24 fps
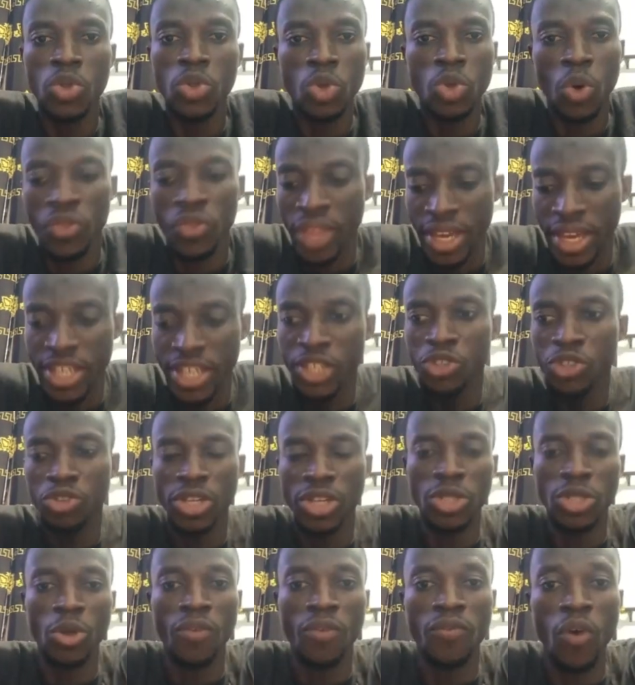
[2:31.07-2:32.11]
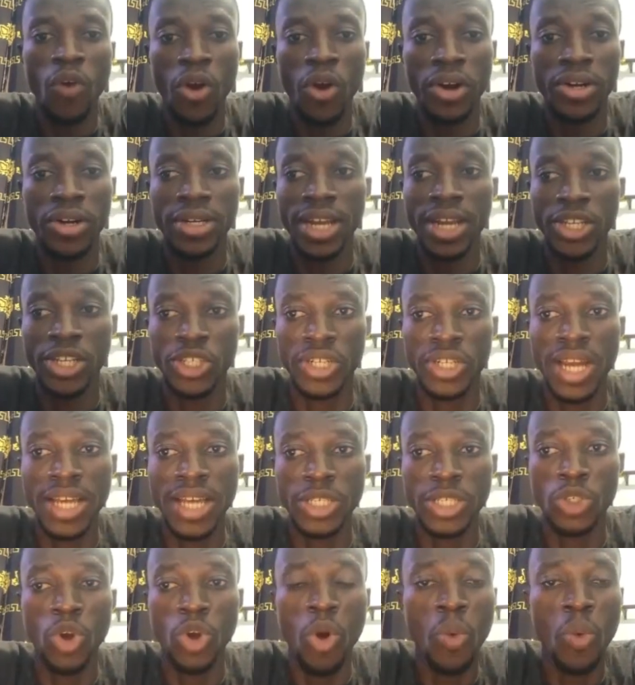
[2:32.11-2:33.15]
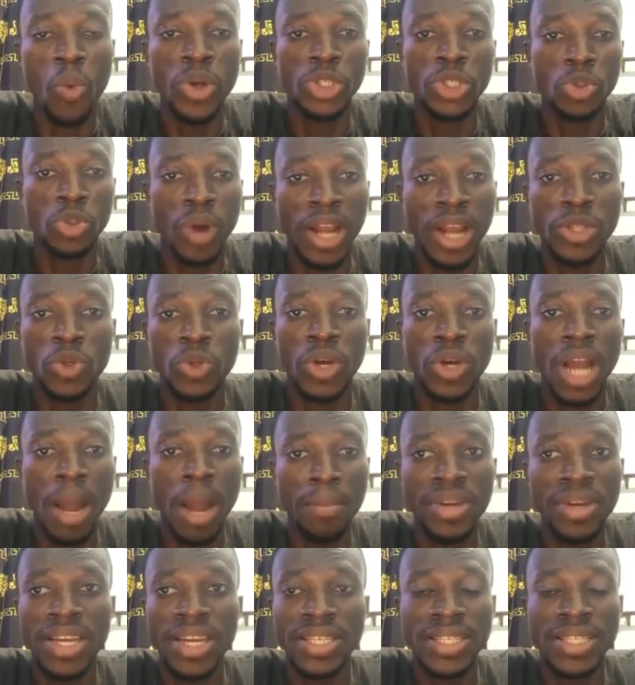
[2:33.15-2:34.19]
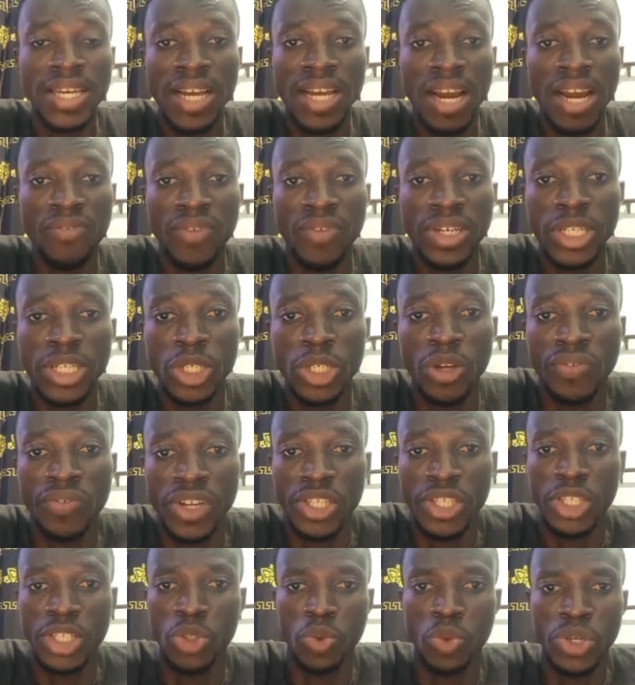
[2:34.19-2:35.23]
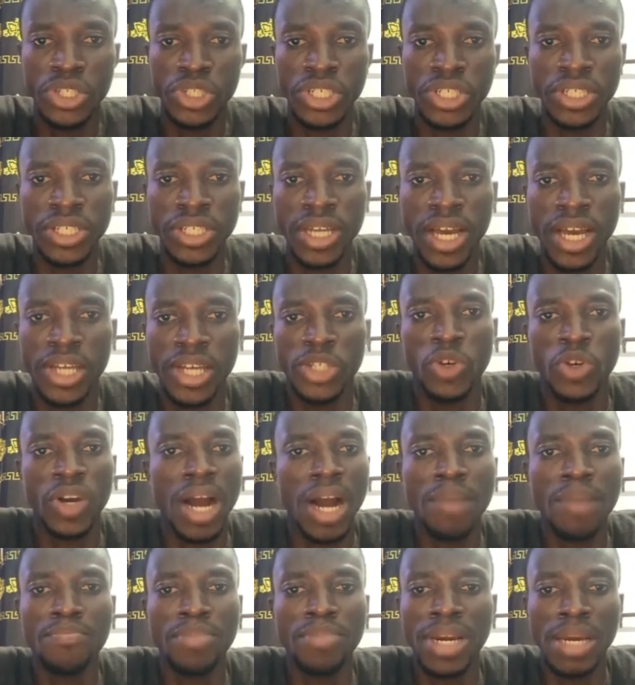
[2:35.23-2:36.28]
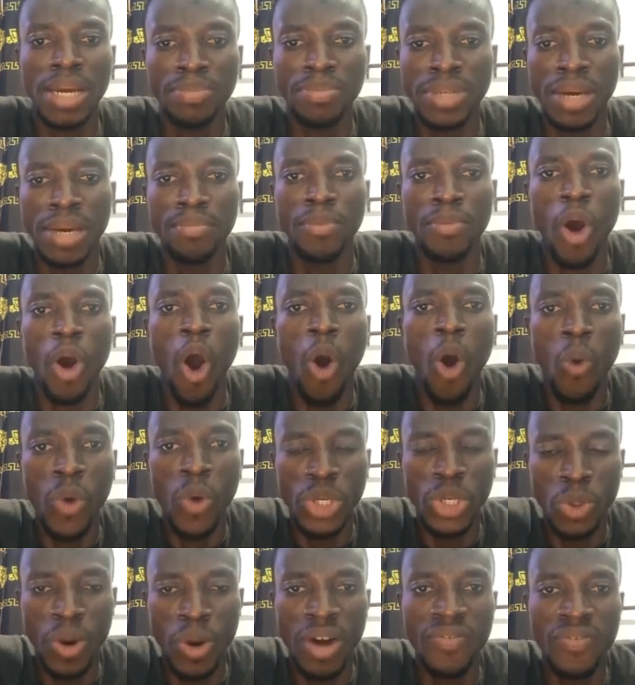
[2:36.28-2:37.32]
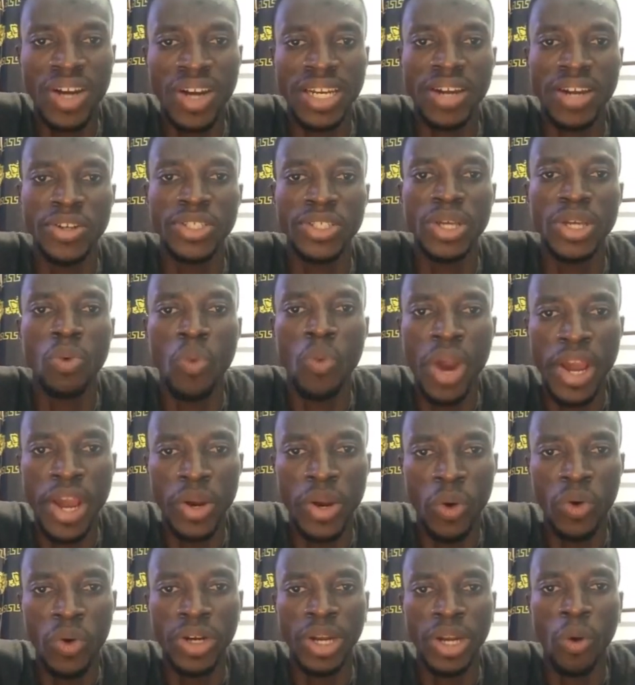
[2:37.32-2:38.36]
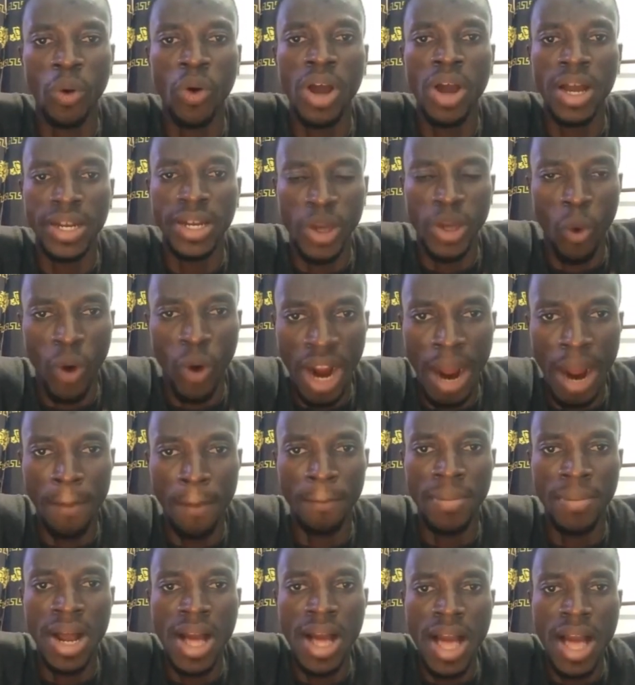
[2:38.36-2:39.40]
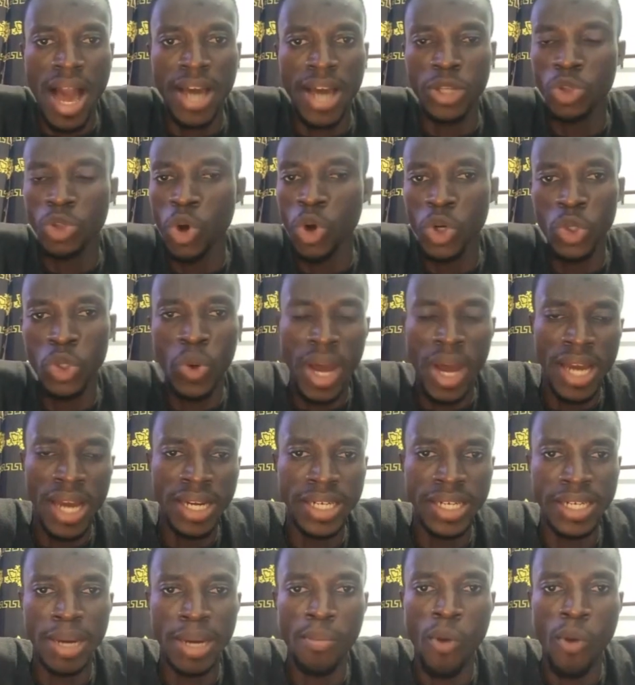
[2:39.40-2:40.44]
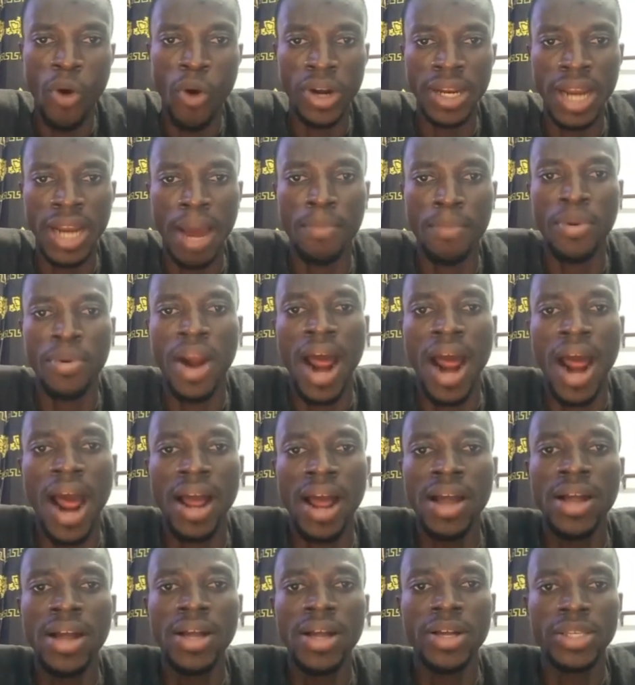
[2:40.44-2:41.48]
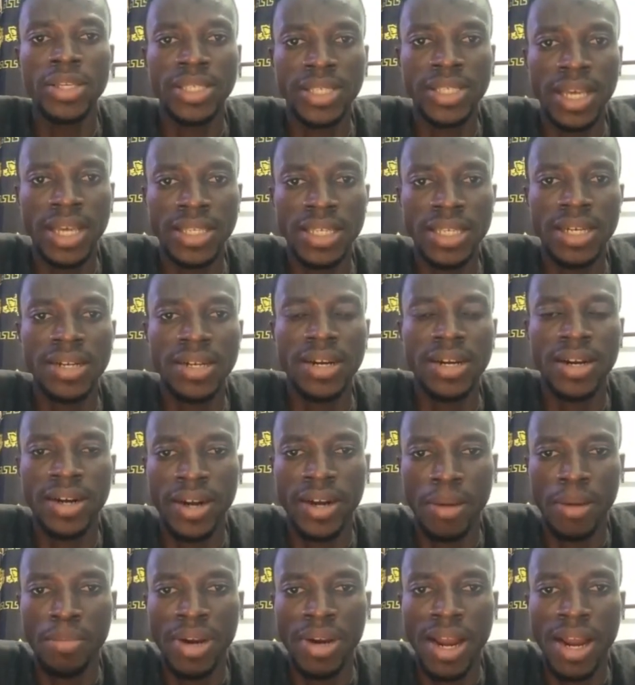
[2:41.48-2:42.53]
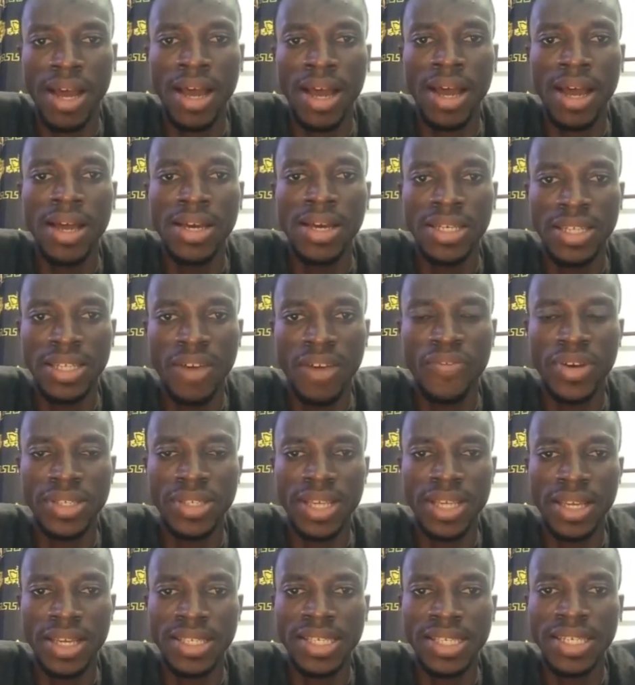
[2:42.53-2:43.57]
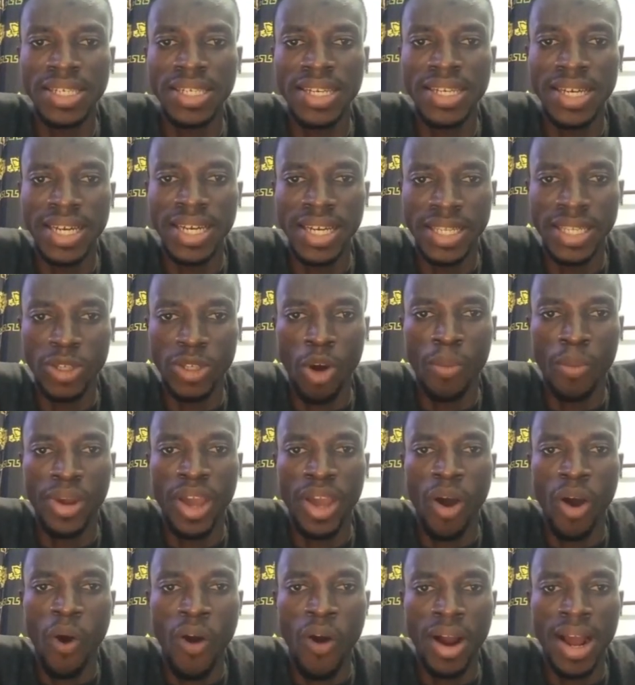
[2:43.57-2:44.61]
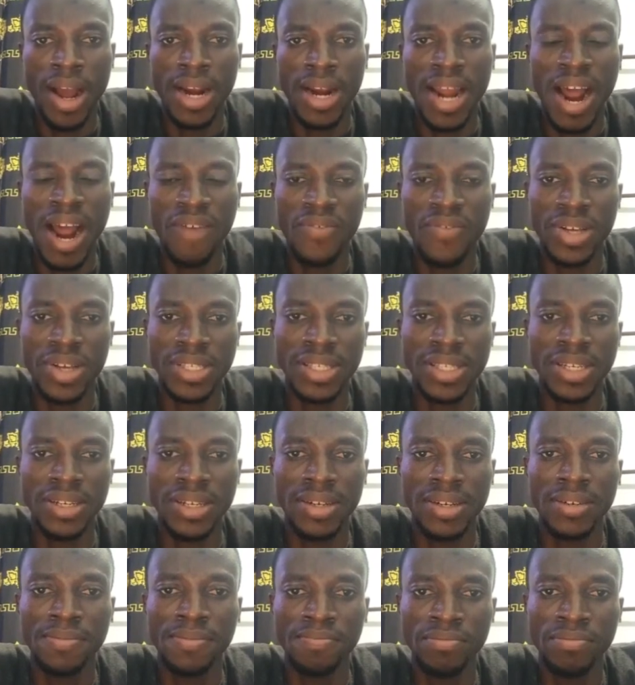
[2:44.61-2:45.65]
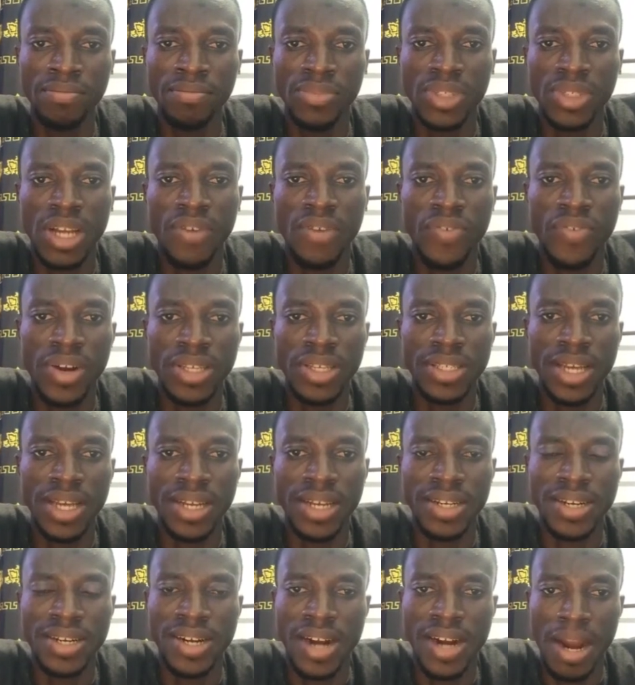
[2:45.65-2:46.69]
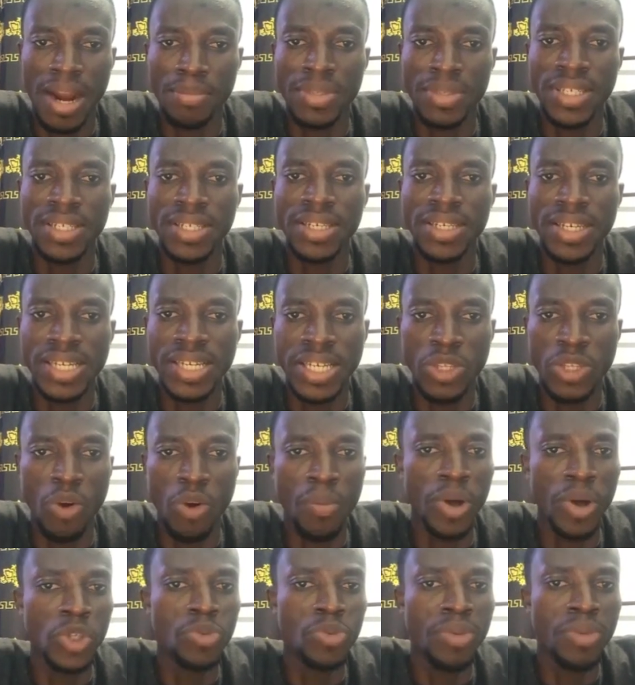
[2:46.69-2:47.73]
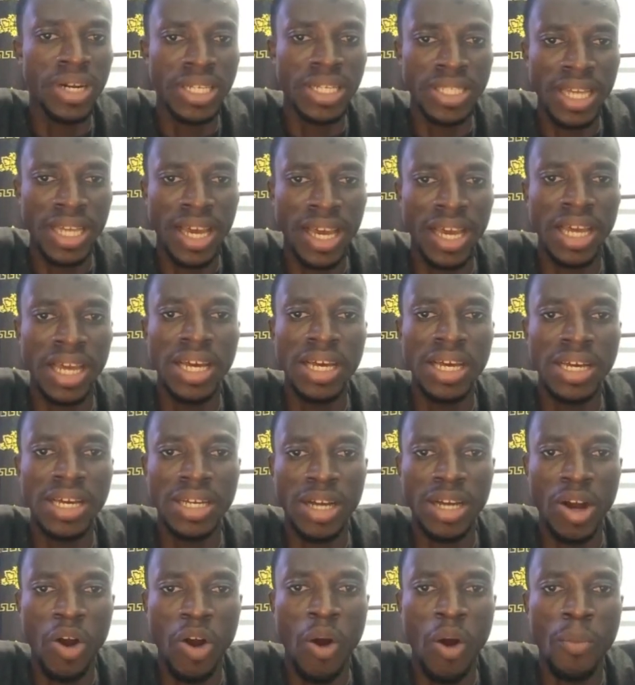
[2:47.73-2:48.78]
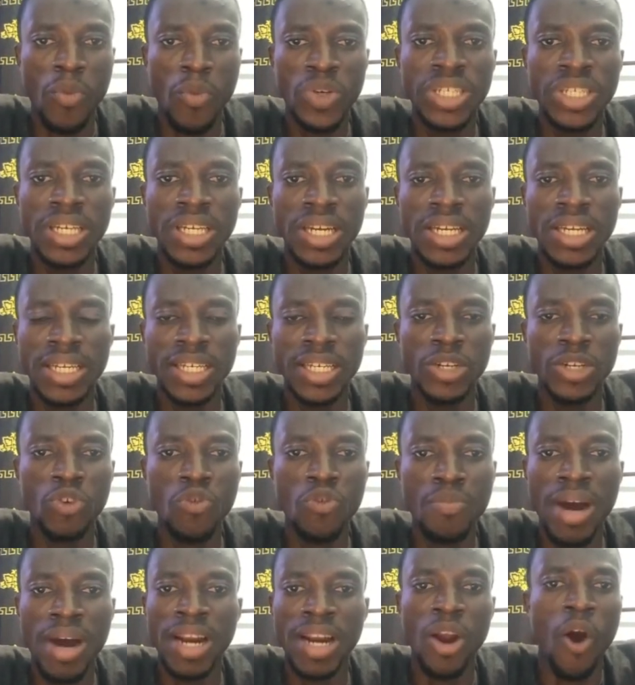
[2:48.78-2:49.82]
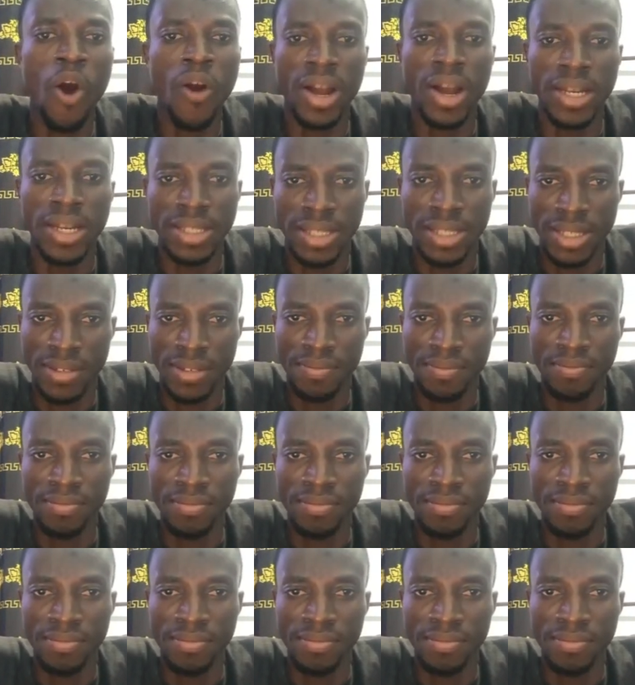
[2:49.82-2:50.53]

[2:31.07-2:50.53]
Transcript: So, the interest of foreign nationals are always trying to come in and take advantage of the situation there. You can't blame them. Always, whatever there is a way, you know, they will come. I told you early in the morning, Abra, certain criminal, your friends, a syndicate, or your organ harvesting, your friends, and crime syndicate, or more money, say, or more dealing in human organs.